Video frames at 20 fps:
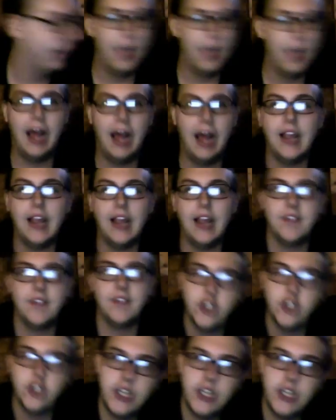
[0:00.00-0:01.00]
I'll have the
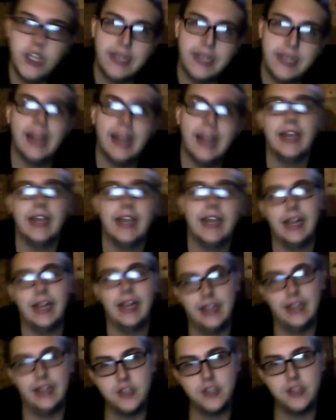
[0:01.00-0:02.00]
sheet and I can add it
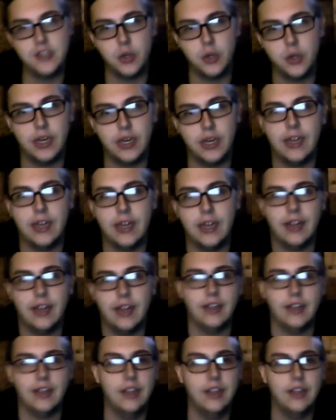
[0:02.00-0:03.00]
into it in a
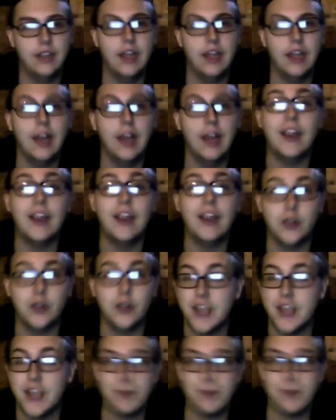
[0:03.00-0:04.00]
later
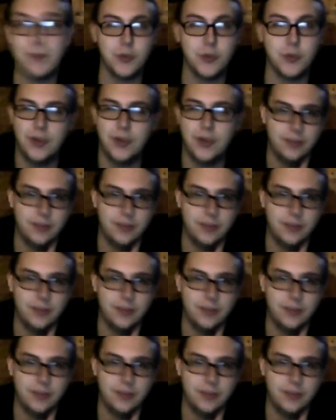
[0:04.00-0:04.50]
chapter or whatever,